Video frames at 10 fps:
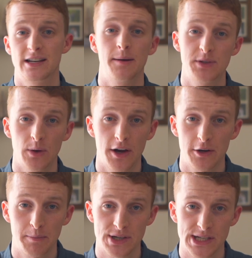it up to
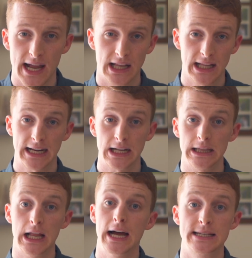100% like a
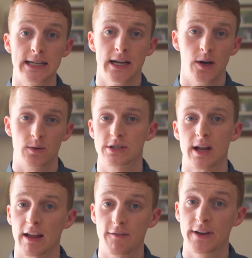LUT, which is
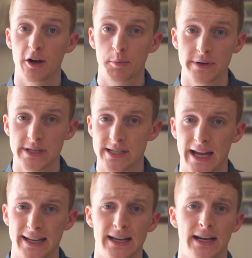kind of like a video
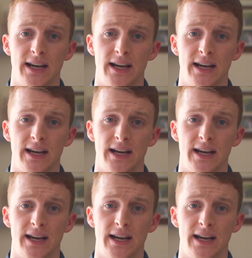preset.